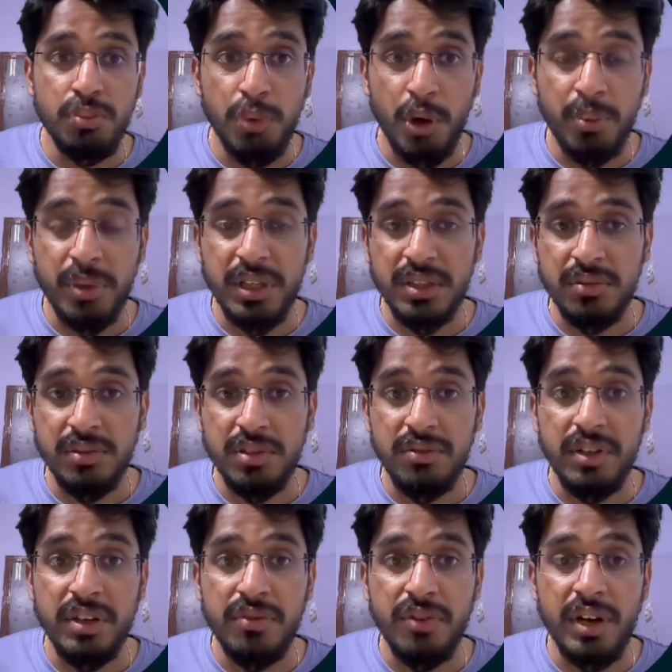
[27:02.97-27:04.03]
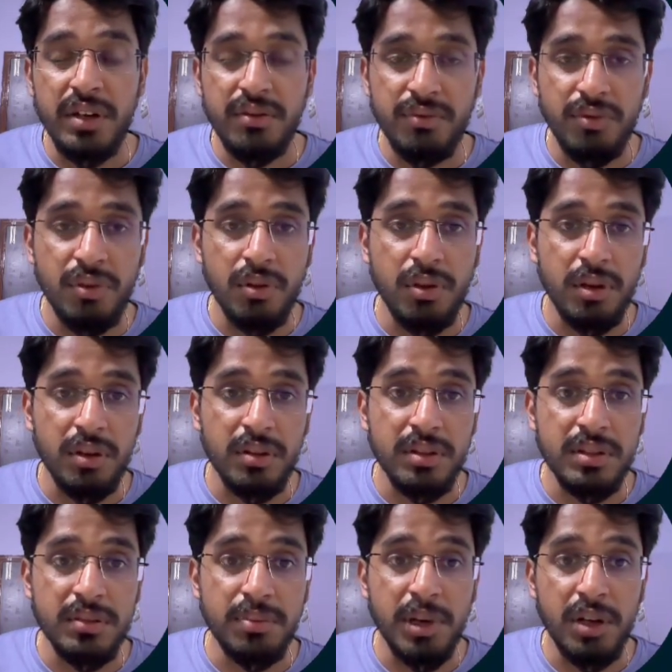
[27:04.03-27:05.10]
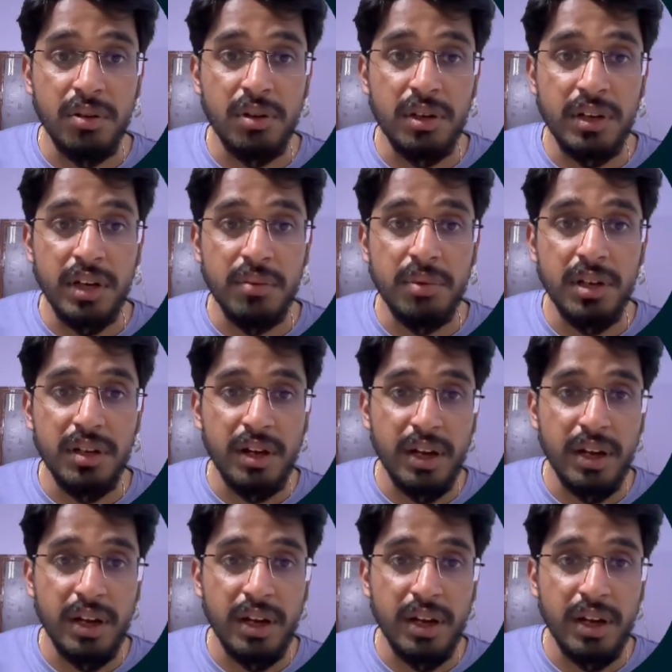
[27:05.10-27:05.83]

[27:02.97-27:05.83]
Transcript: properties which we defined for this particular table,